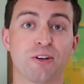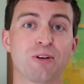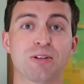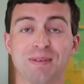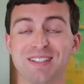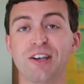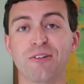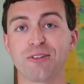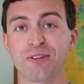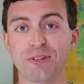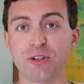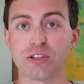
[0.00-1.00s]
and of course myself
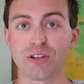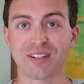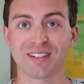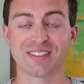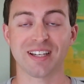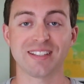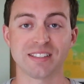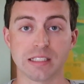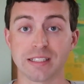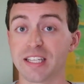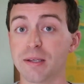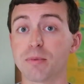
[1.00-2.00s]
in the future, because I
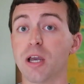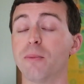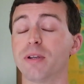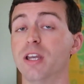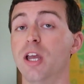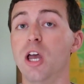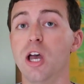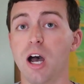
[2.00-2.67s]
intend to keep going